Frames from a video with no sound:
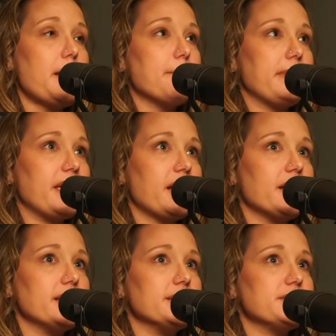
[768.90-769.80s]
real.
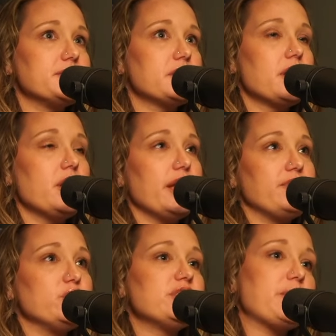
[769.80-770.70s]
Because
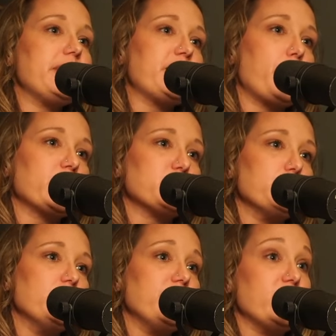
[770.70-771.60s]
if you say we can watch a
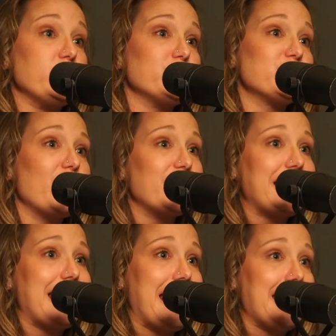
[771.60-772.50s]
movie and you
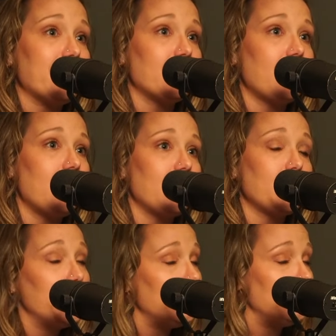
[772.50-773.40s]
started at eight o'clock,
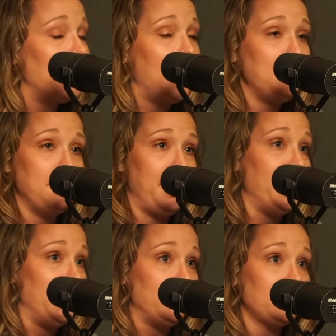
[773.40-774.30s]
well, I'm in bed.